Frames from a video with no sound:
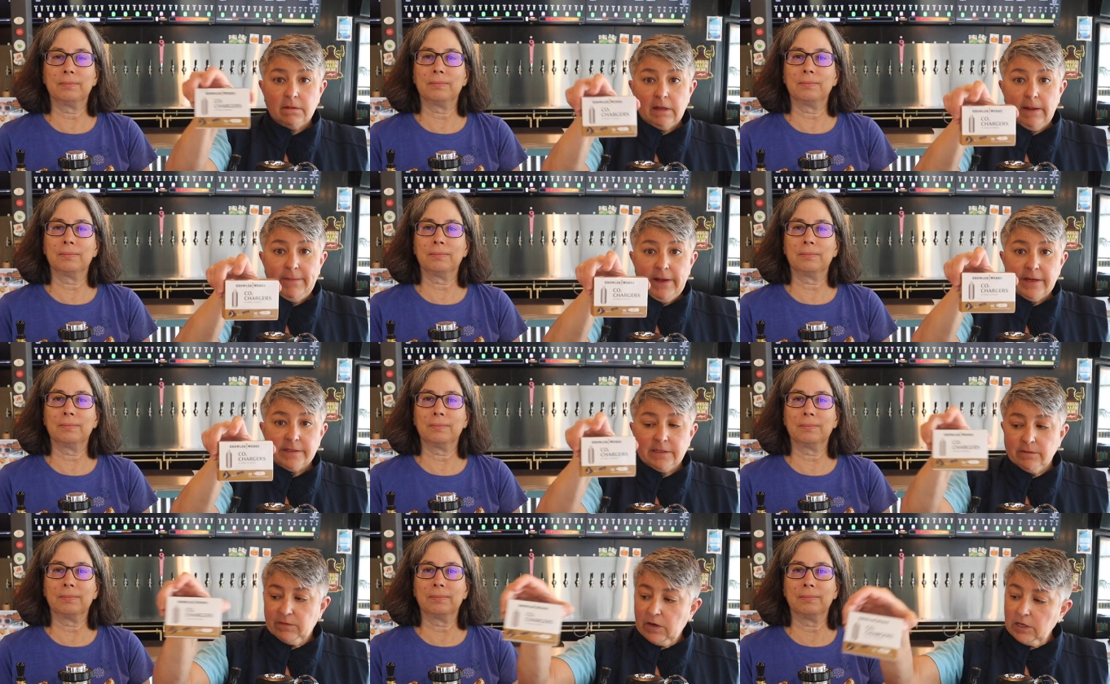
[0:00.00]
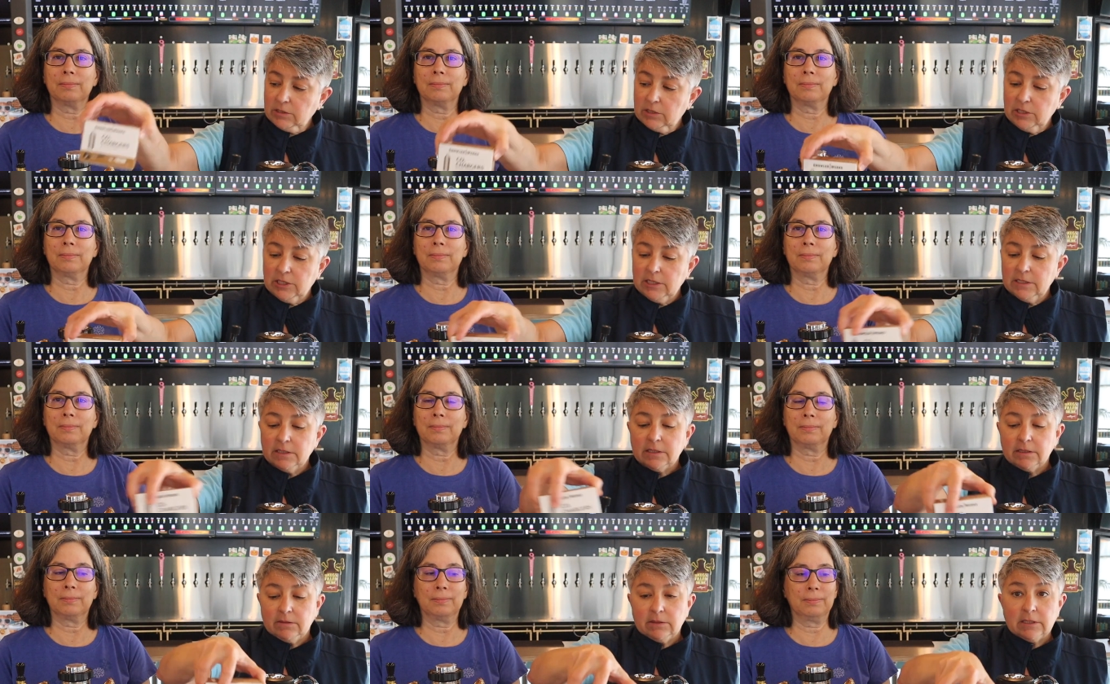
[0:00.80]
Speaker 1: a box of
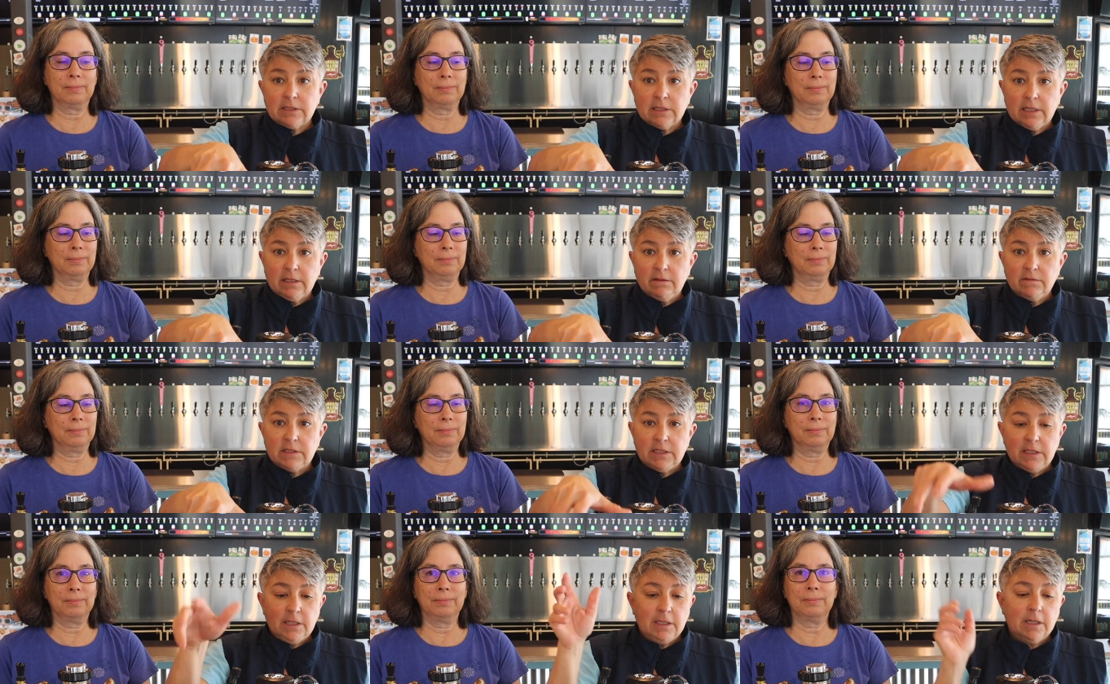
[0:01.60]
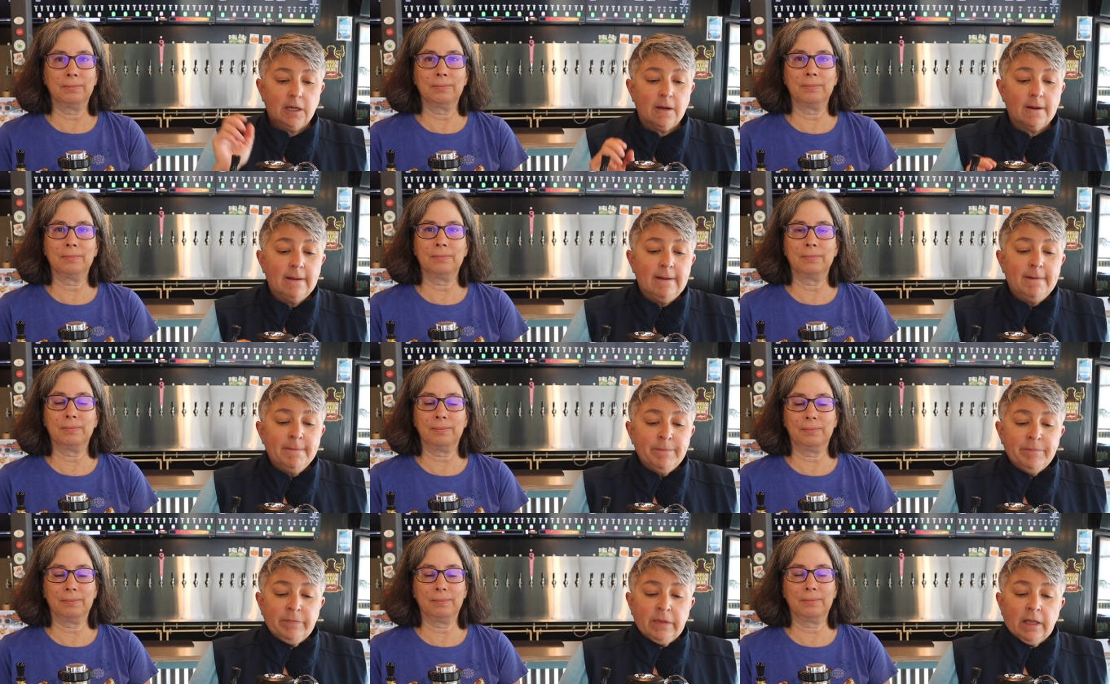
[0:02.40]
cartridges, just like you see here.
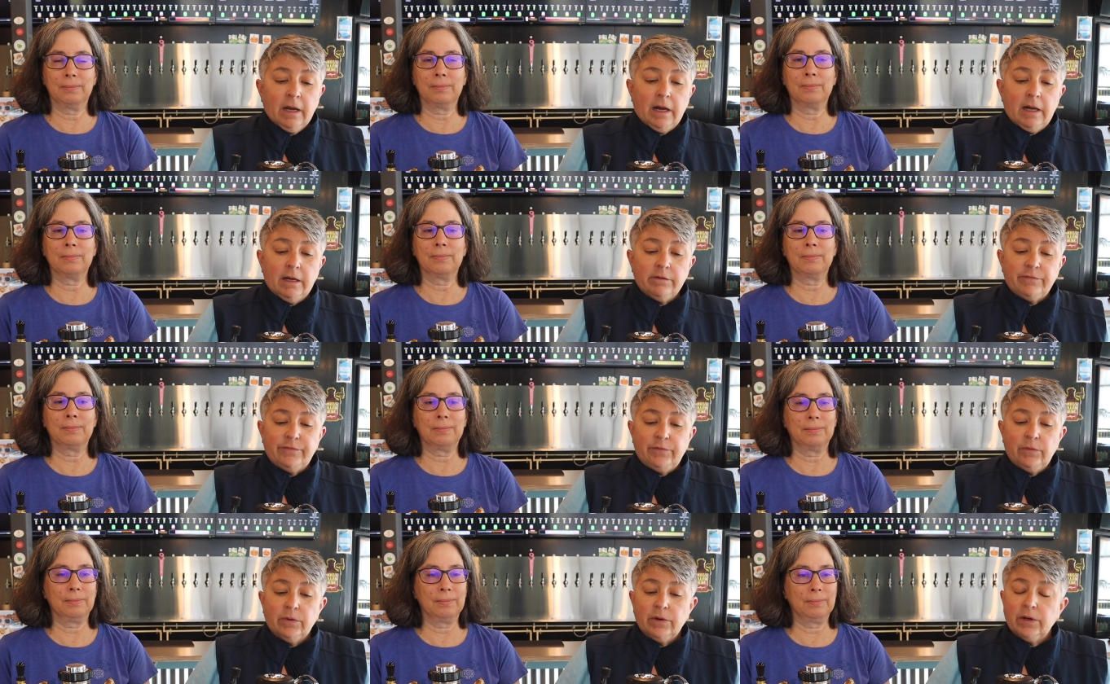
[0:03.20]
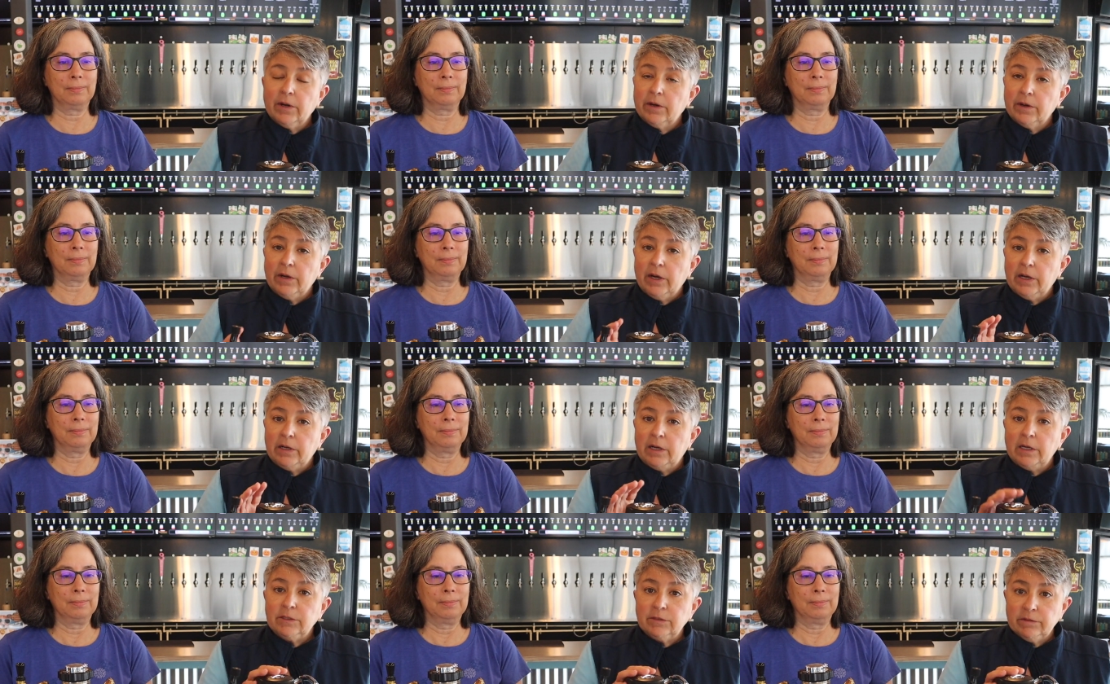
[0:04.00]
Uh, for
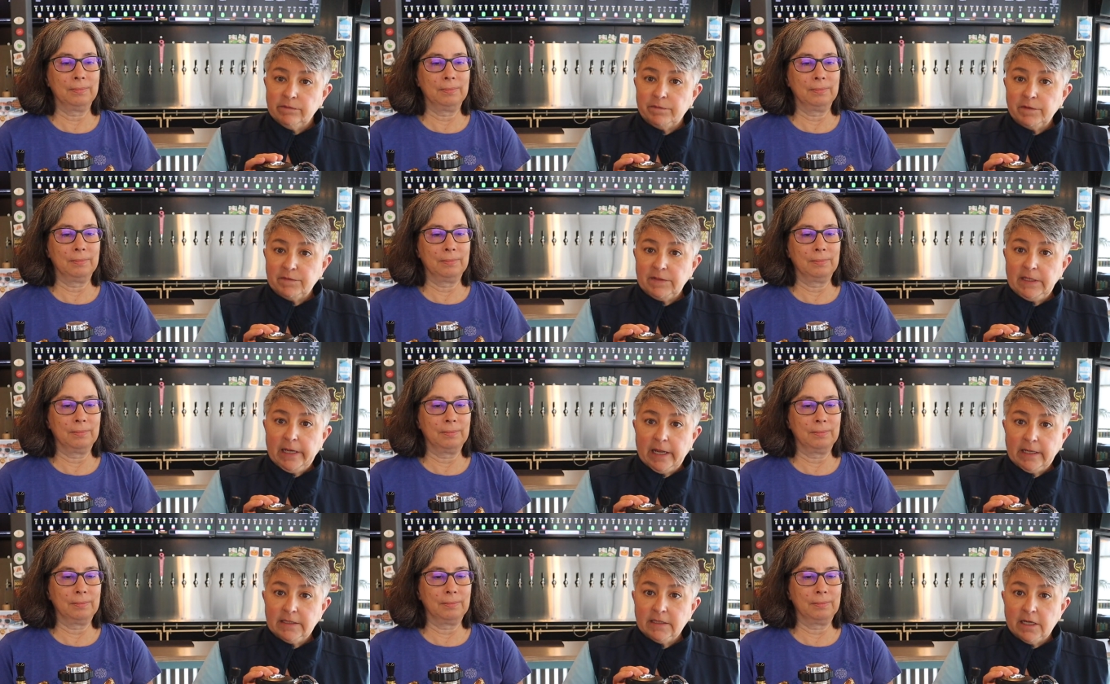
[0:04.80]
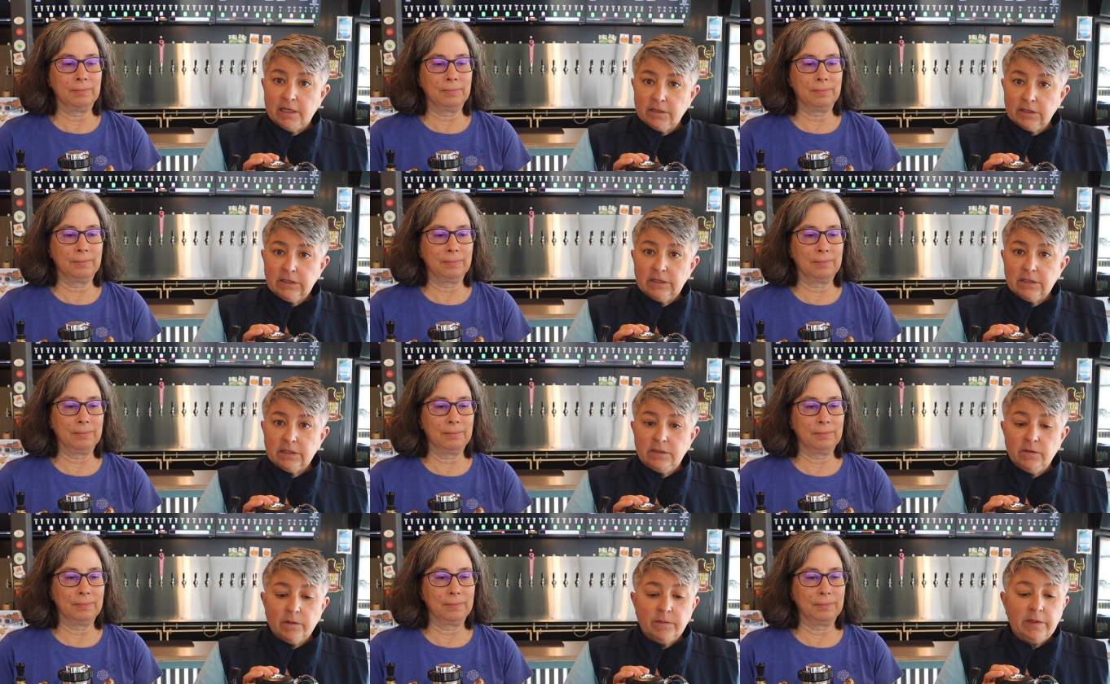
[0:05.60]

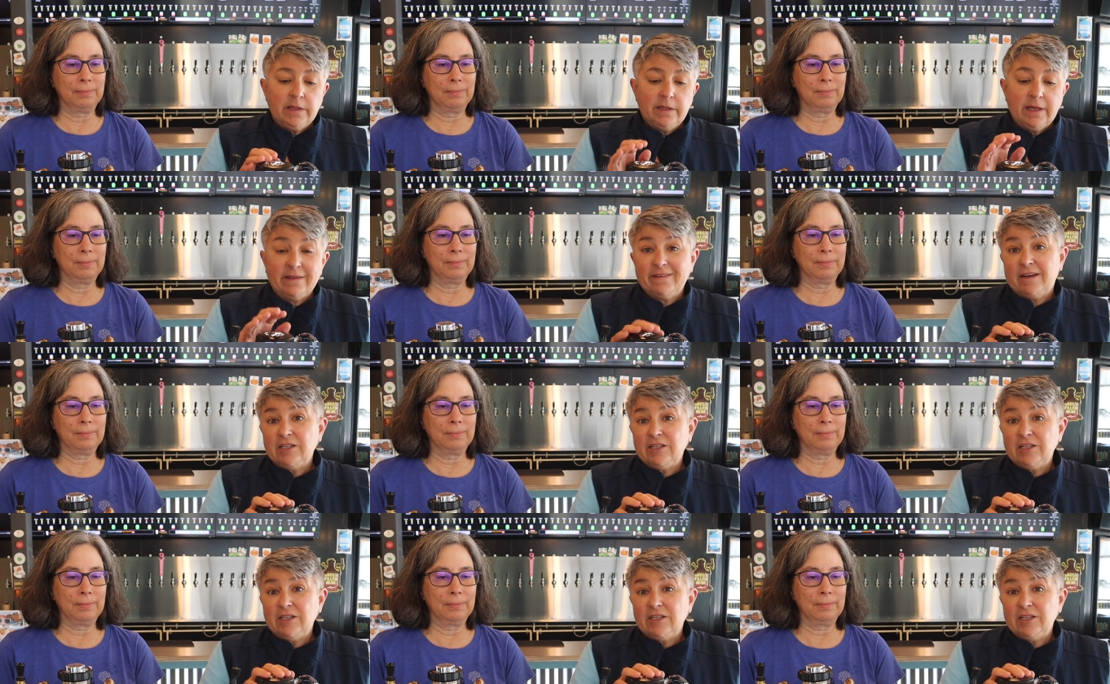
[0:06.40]
$159. Normally that's